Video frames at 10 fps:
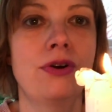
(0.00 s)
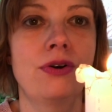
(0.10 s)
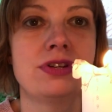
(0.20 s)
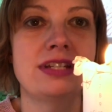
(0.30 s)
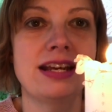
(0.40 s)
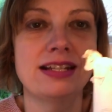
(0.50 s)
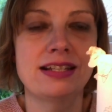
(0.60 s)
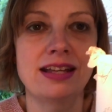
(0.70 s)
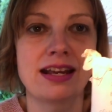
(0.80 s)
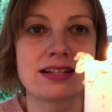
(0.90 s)
on day
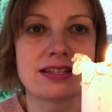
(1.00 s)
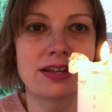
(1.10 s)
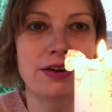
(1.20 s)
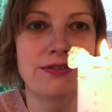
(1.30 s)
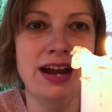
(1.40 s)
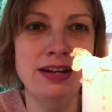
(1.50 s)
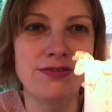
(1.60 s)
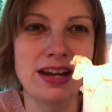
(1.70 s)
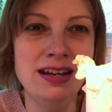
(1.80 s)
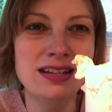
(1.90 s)
6 of
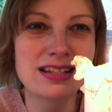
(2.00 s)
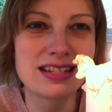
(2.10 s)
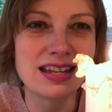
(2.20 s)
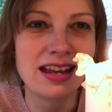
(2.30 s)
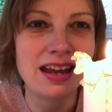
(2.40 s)
Advent,